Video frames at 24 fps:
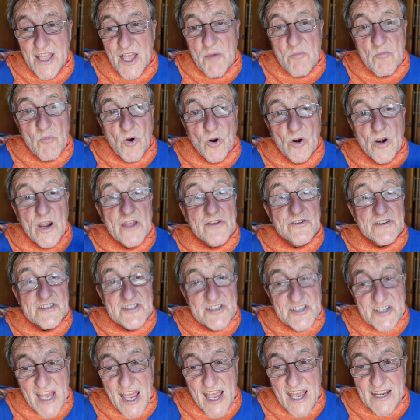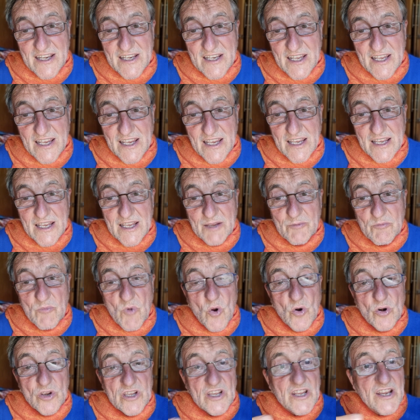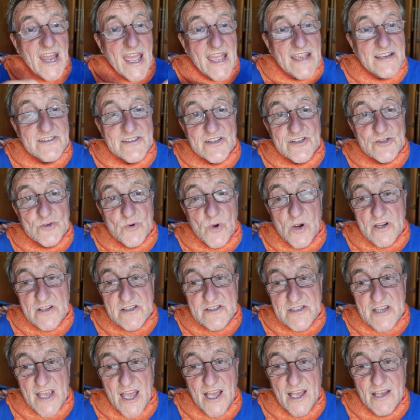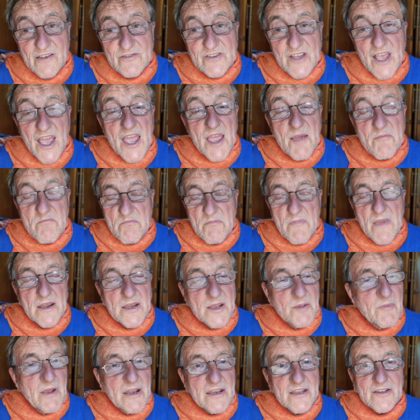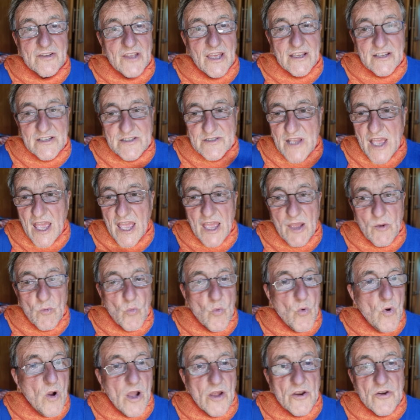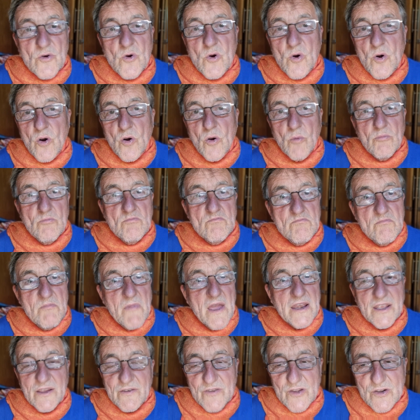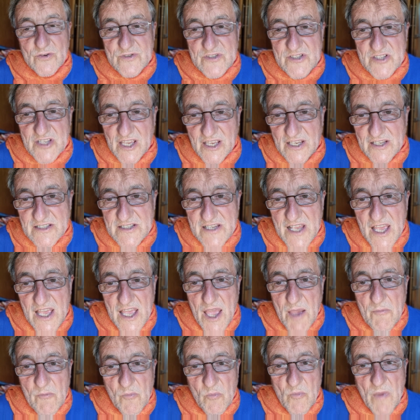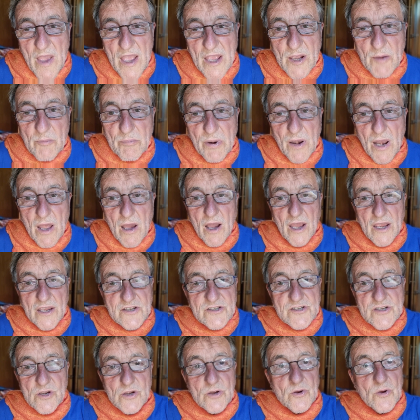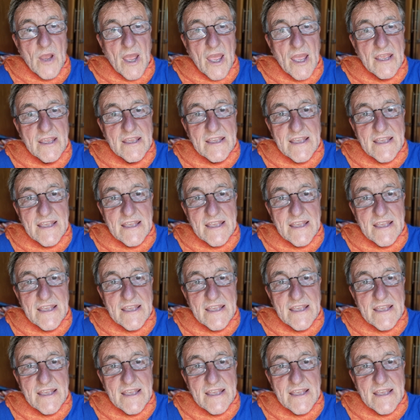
more understanding, more connected to ourselves. Many, many things. One or many of those things may apply to a